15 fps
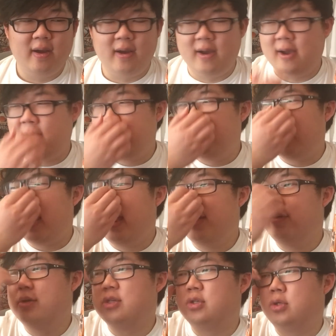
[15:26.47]
Um, I
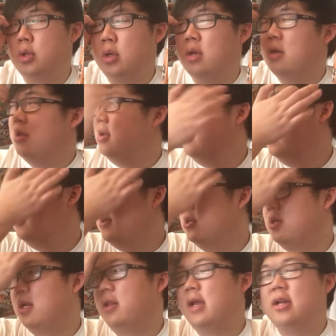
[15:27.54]
was,
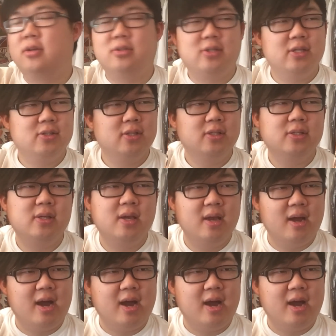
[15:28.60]
especially in later seasons,